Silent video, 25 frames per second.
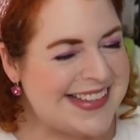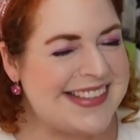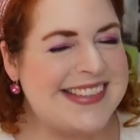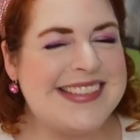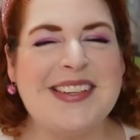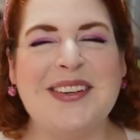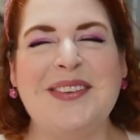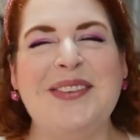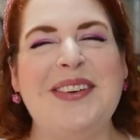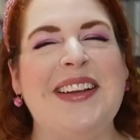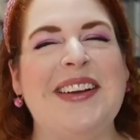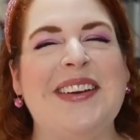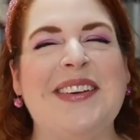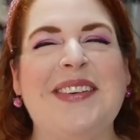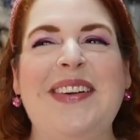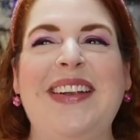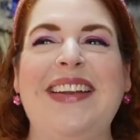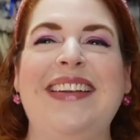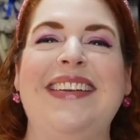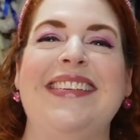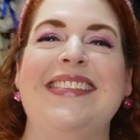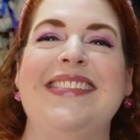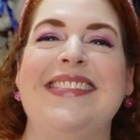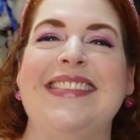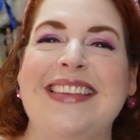So we are
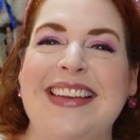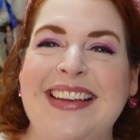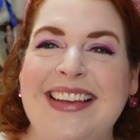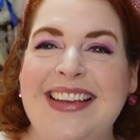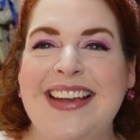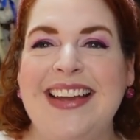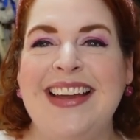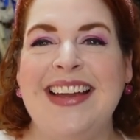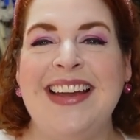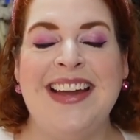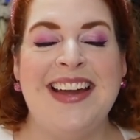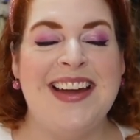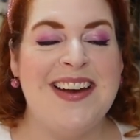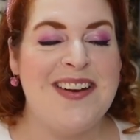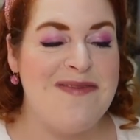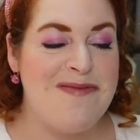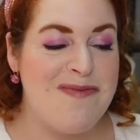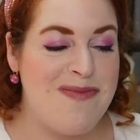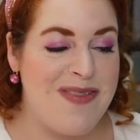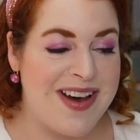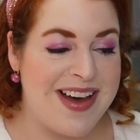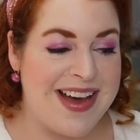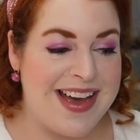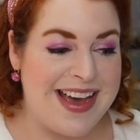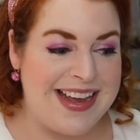going to see,
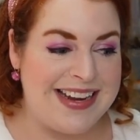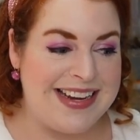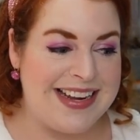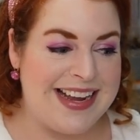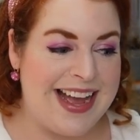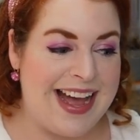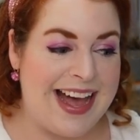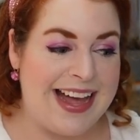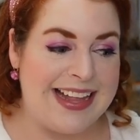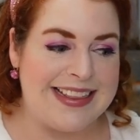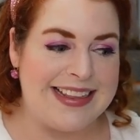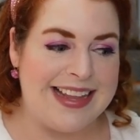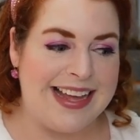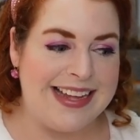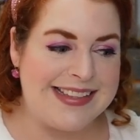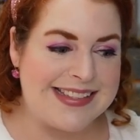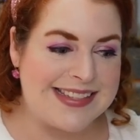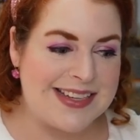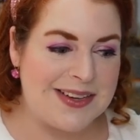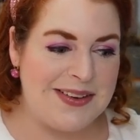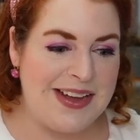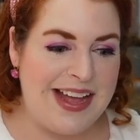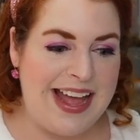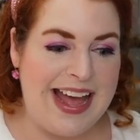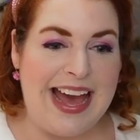but yeah, let's
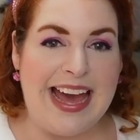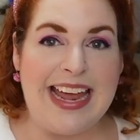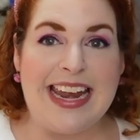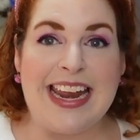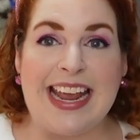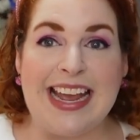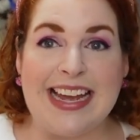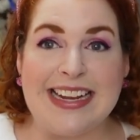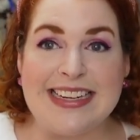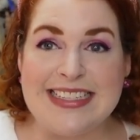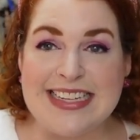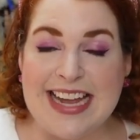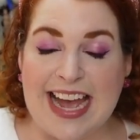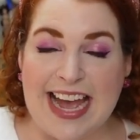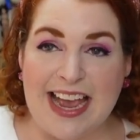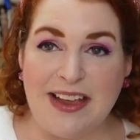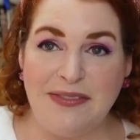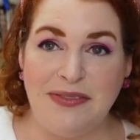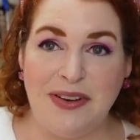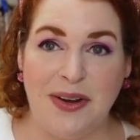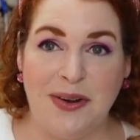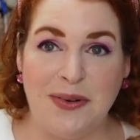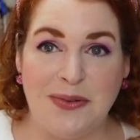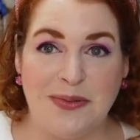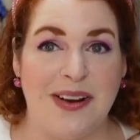go ahead and
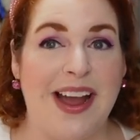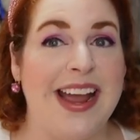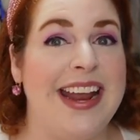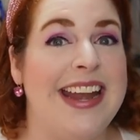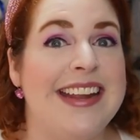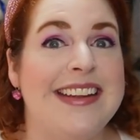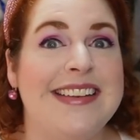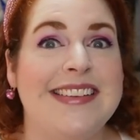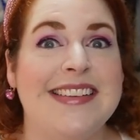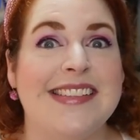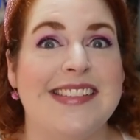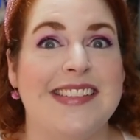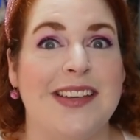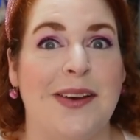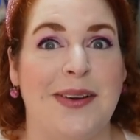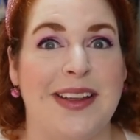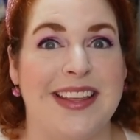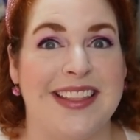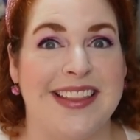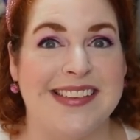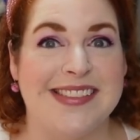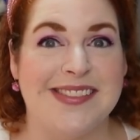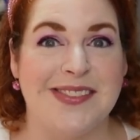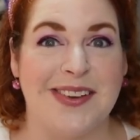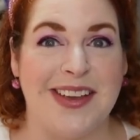dive right into
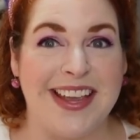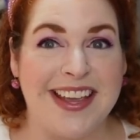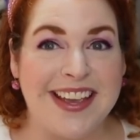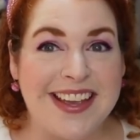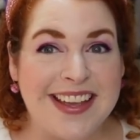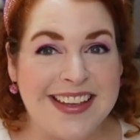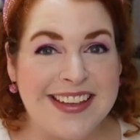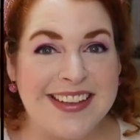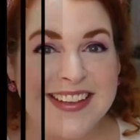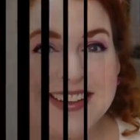sewing this week.